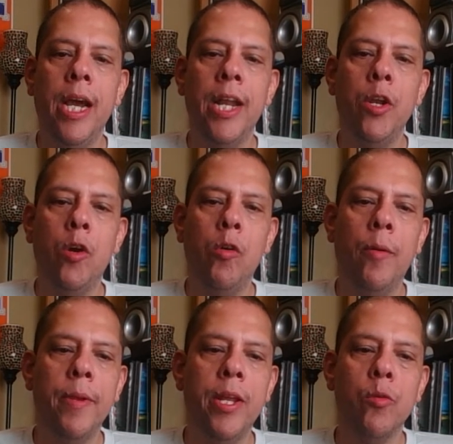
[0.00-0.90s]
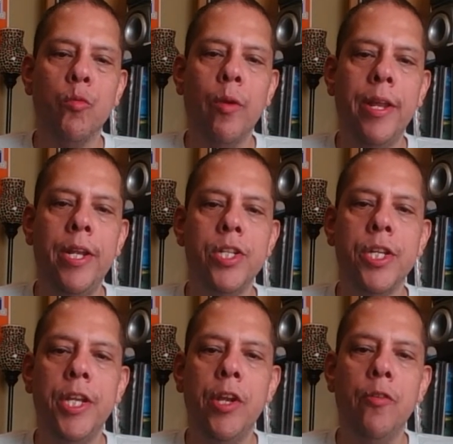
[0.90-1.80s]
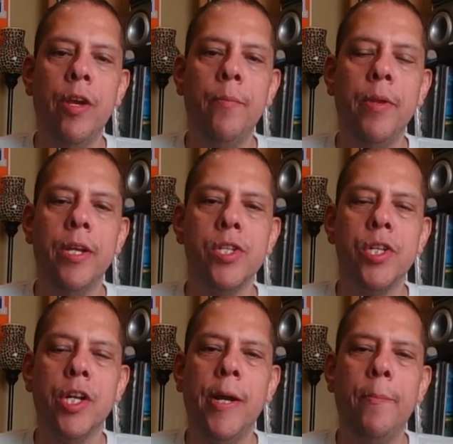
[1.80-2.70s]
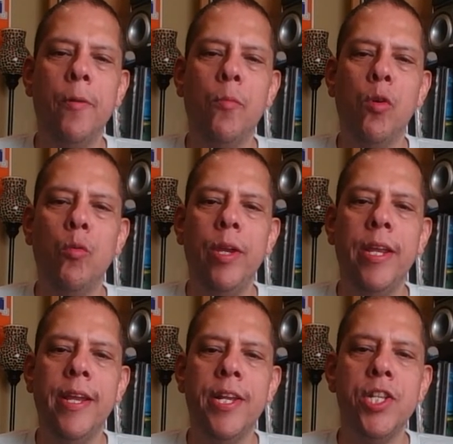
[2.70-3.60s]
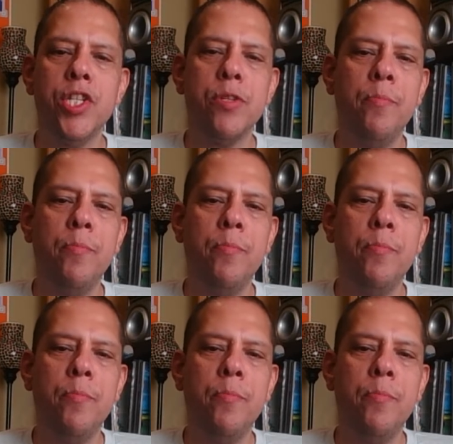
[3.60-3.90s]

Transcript: I know I'm getting ready to gear up because in a couple of more weekends,